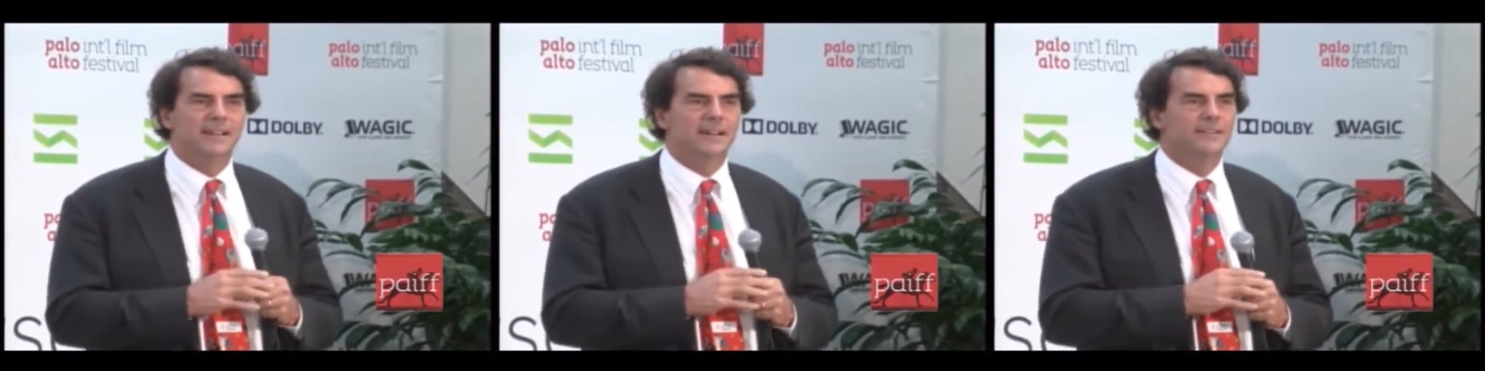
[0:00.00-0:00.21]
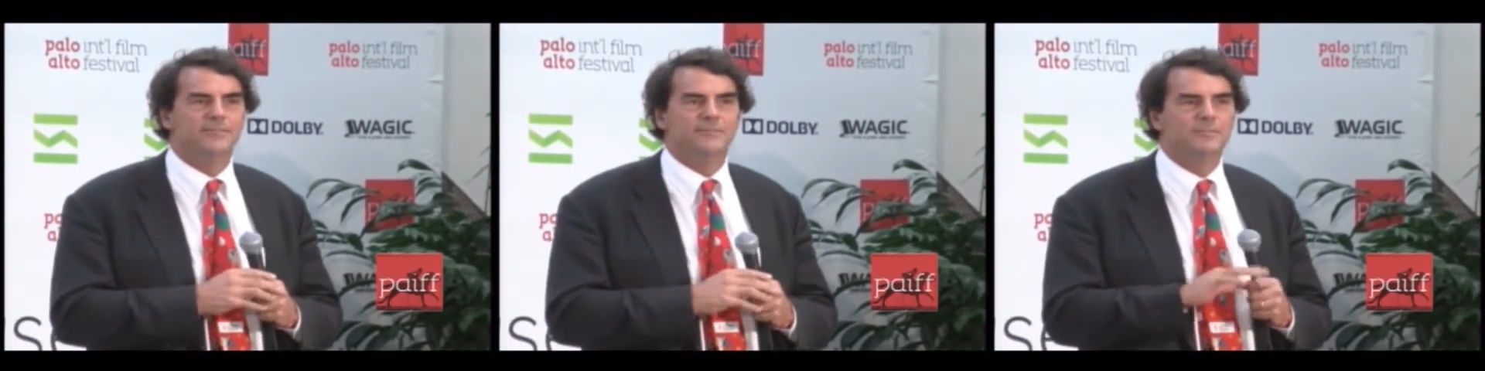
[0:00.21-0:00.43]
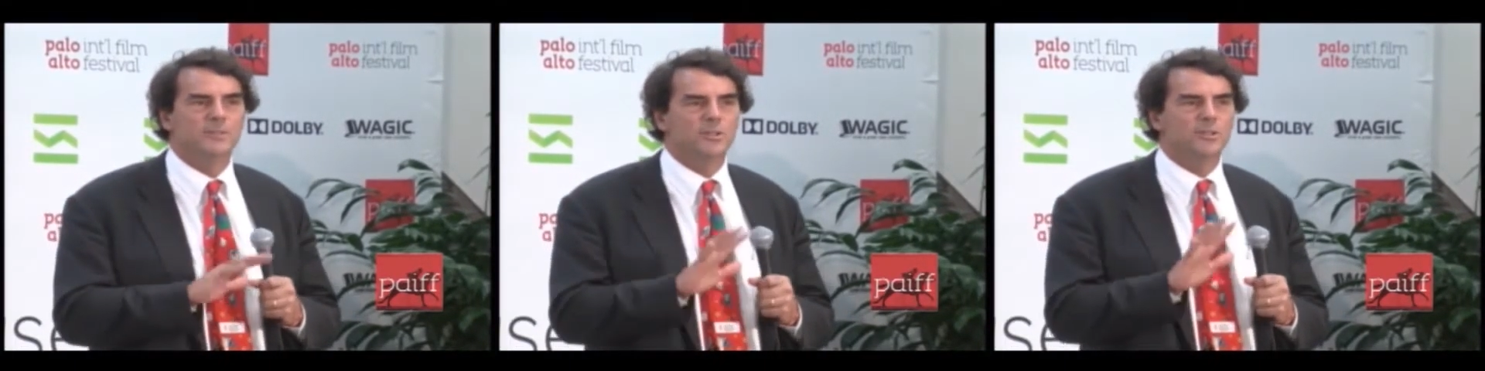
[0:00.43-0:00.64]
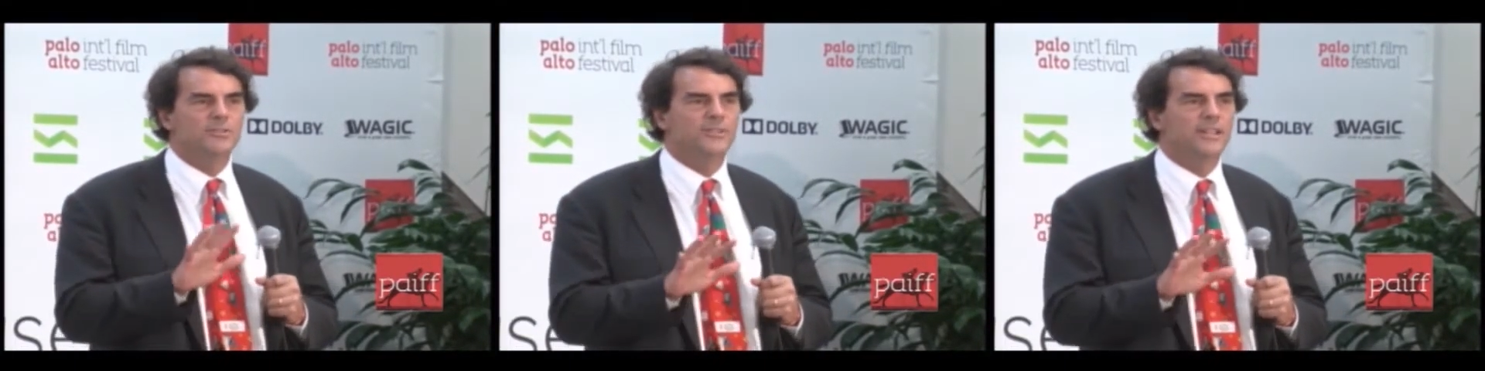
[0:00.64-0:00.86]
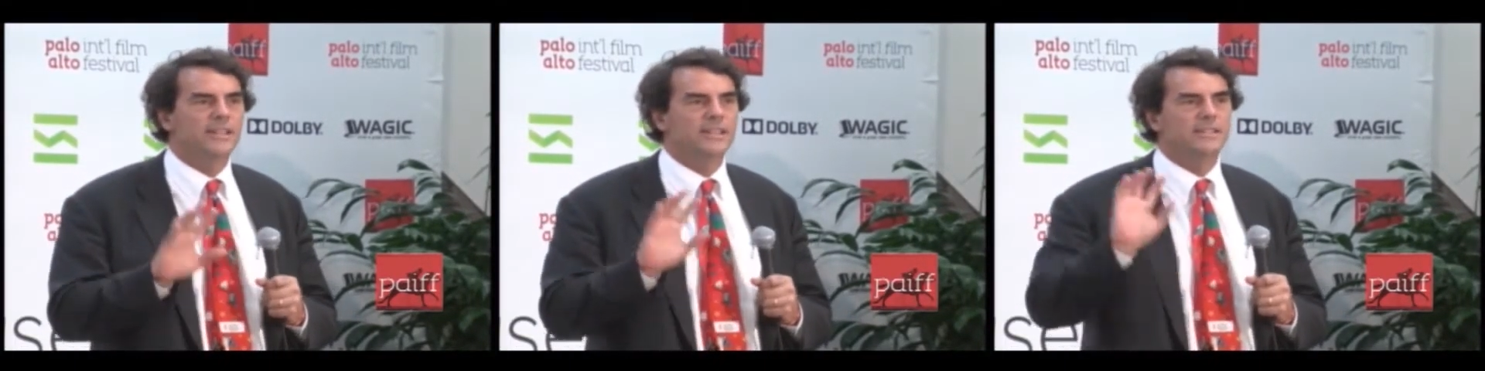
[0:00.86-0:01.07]
of
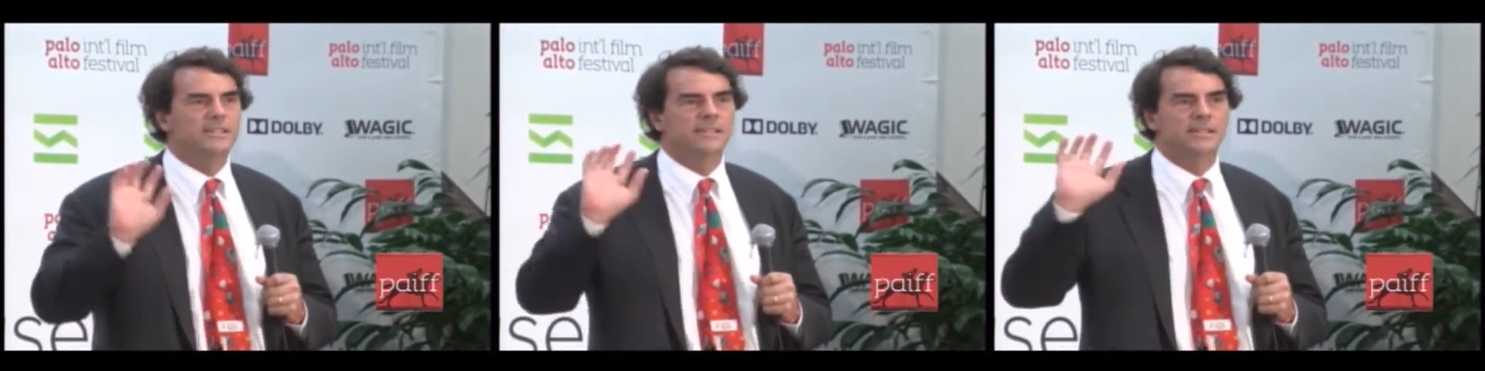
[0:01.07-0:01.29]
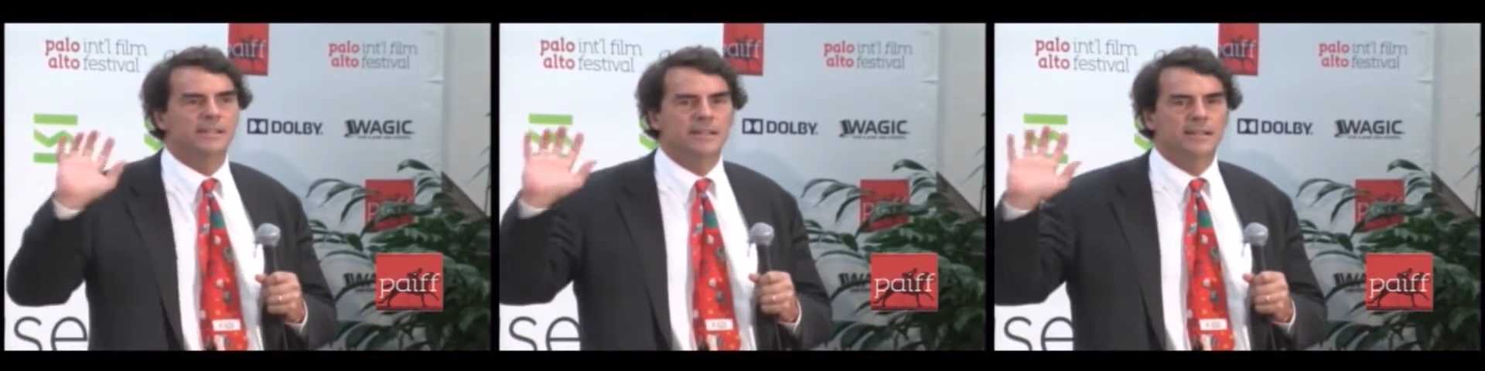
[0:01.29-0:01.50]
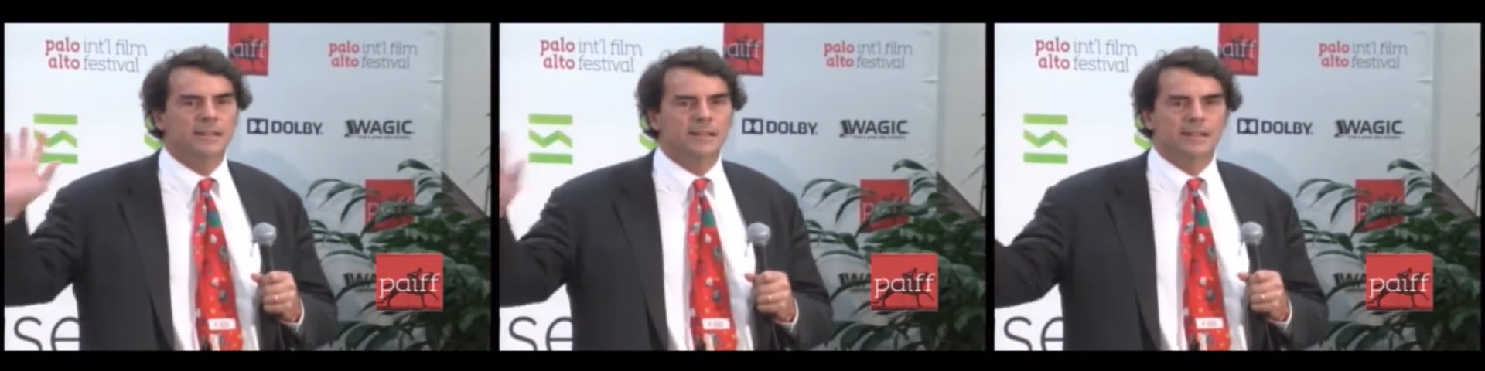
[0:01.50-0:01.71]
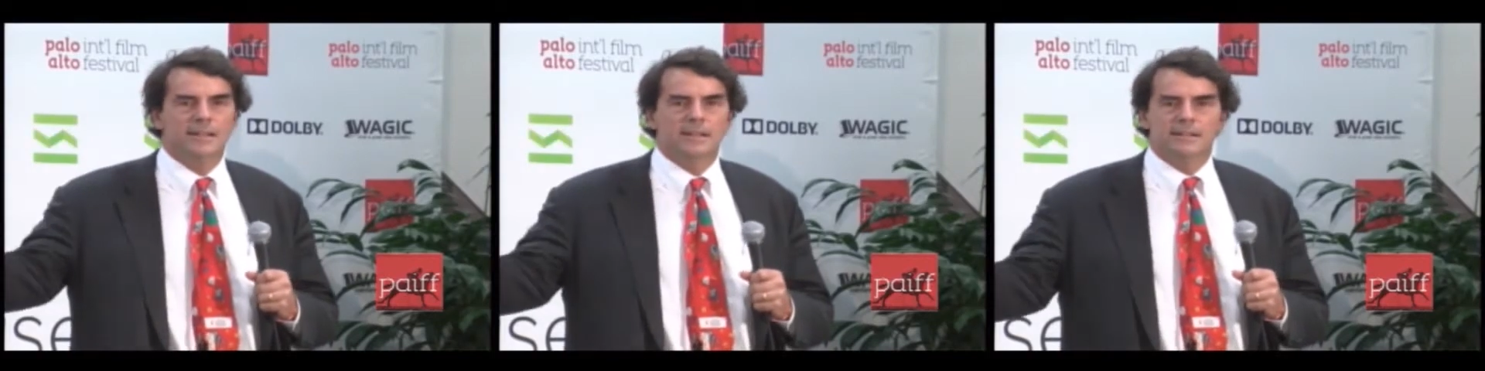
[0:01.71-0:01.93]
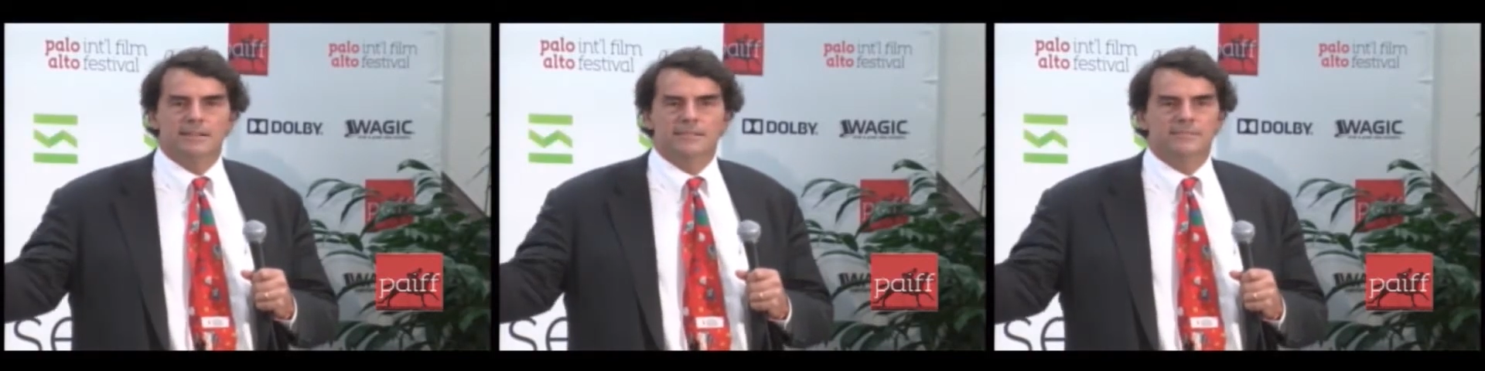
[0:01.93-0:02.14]
movies,
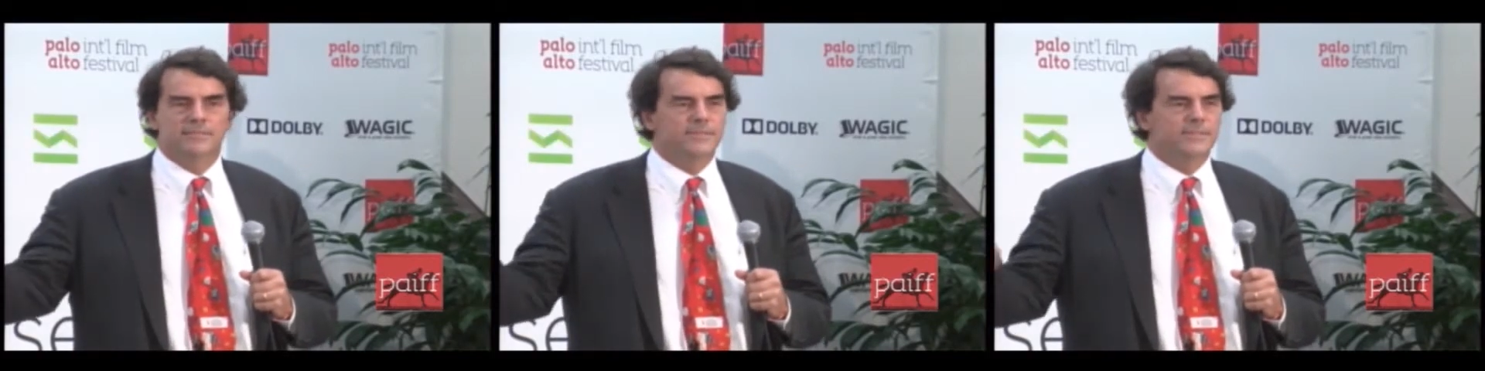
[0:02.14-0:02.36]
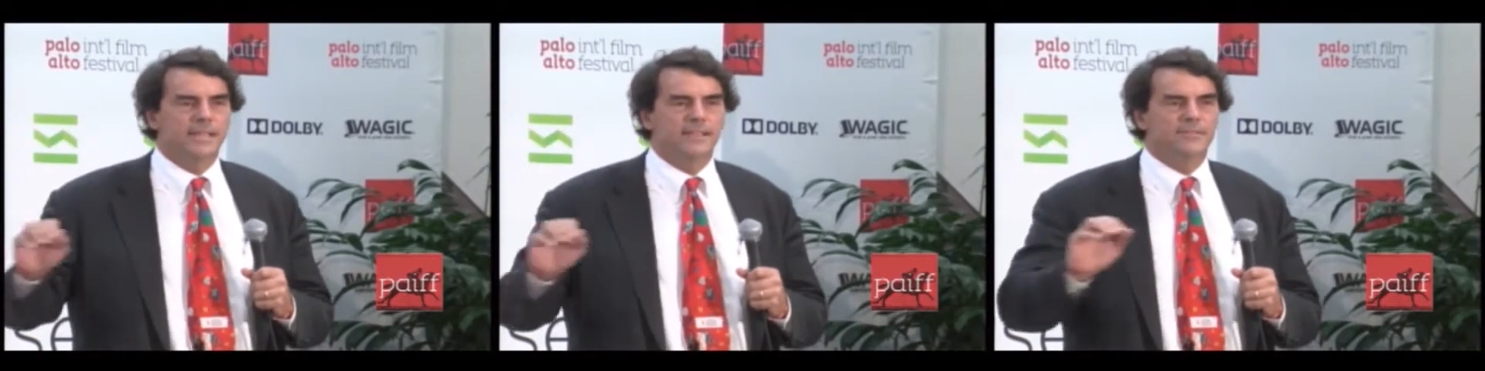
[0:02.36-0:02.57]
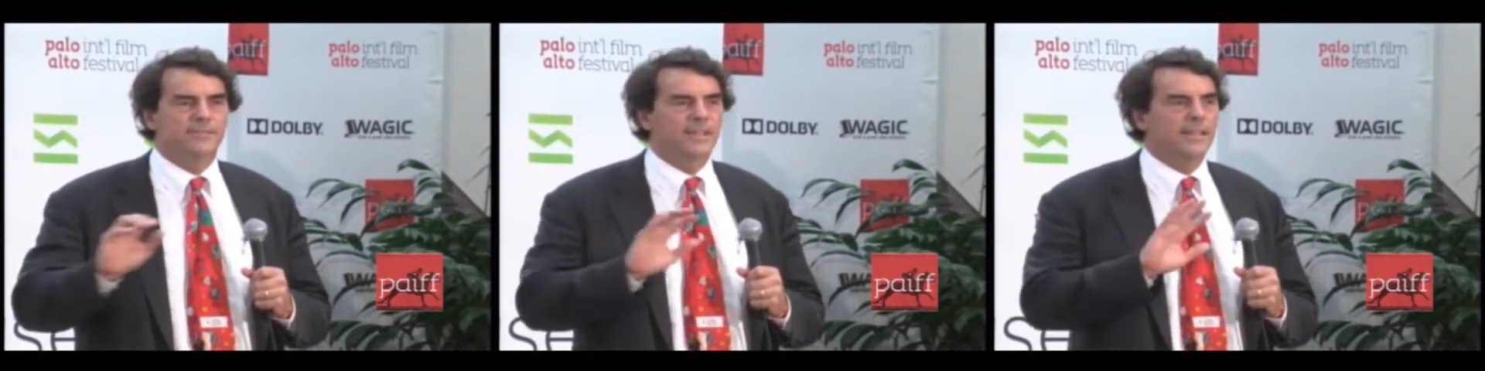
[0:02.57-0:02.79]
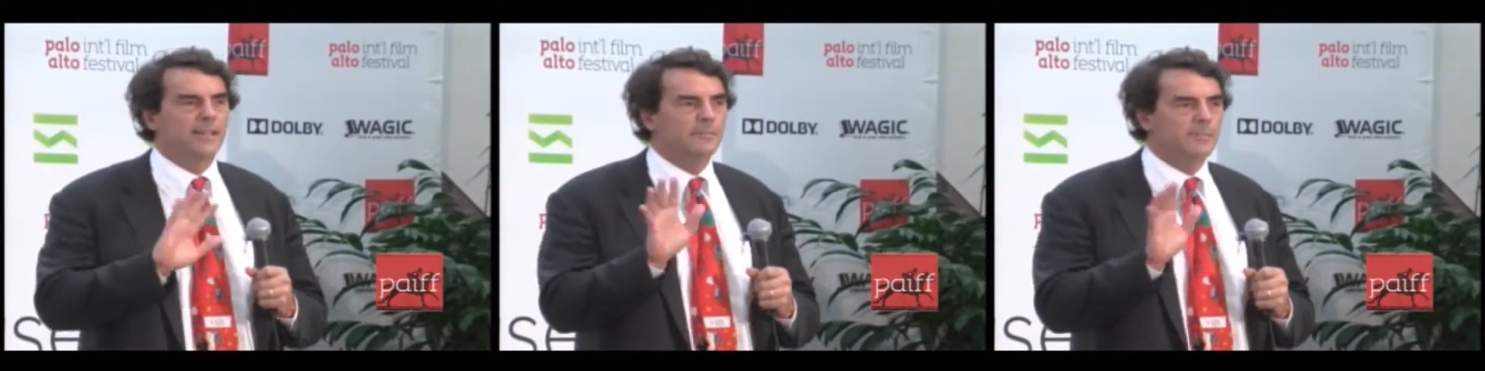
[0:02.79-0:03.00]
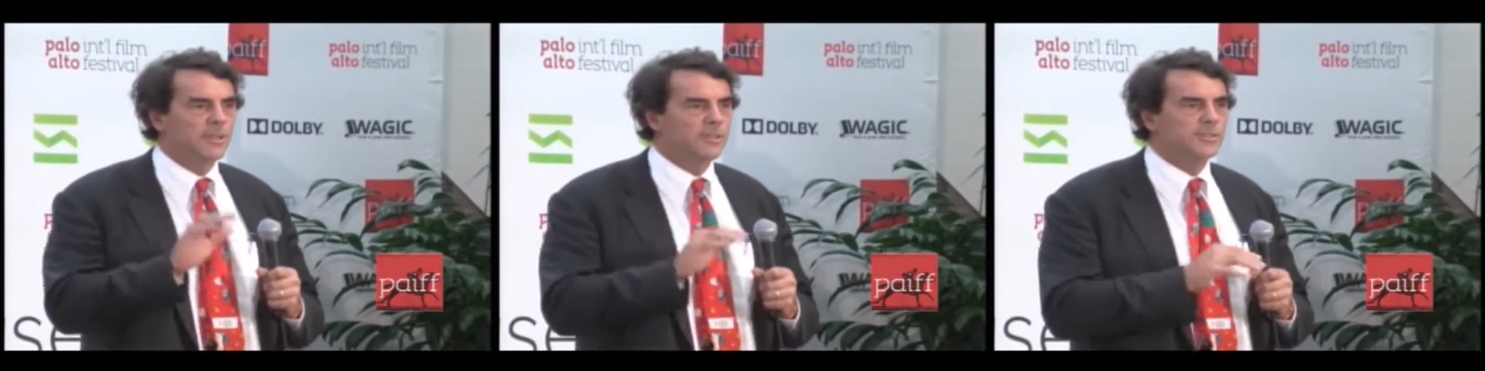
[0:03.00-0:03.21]

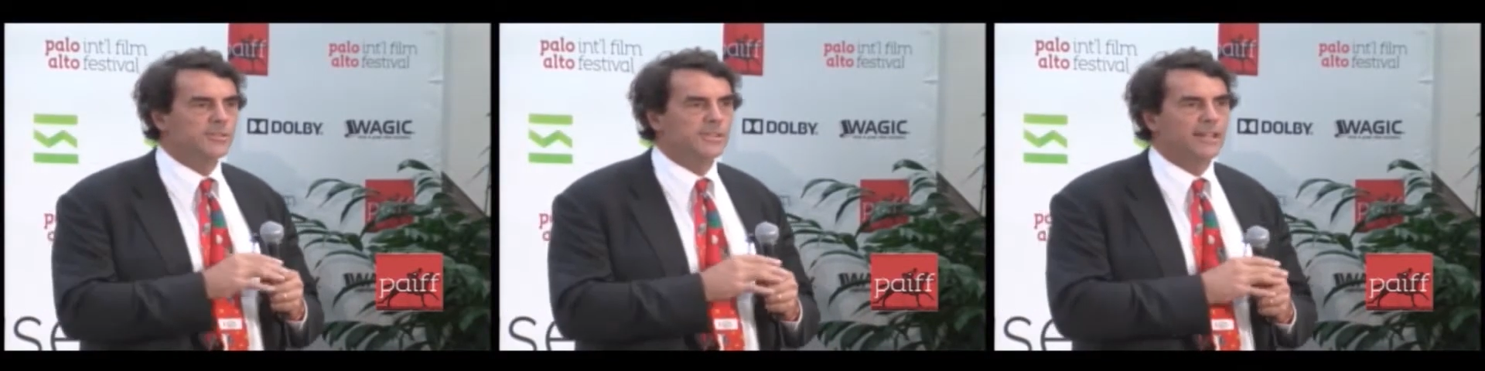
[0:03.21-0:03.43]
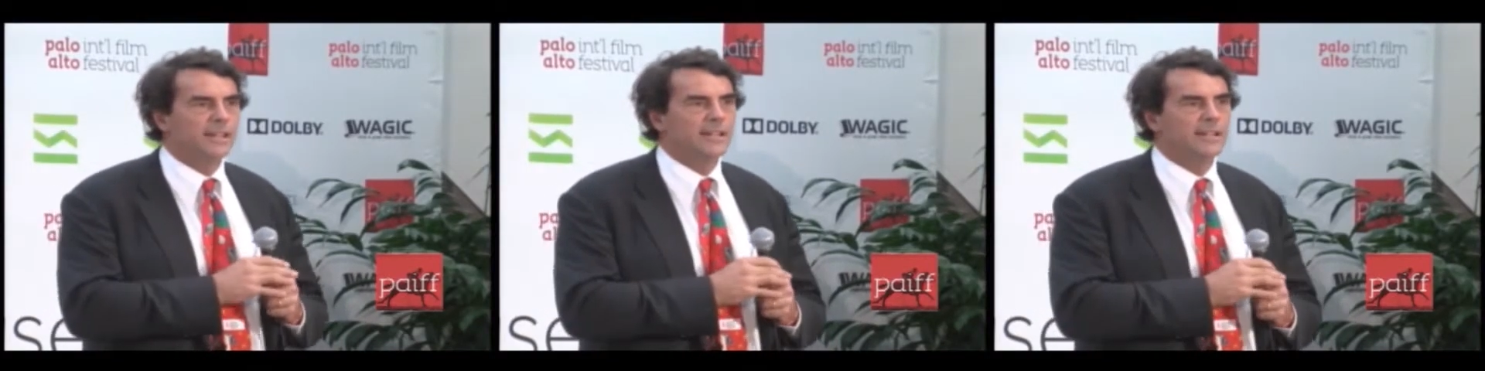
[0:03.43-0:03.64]
TV, music,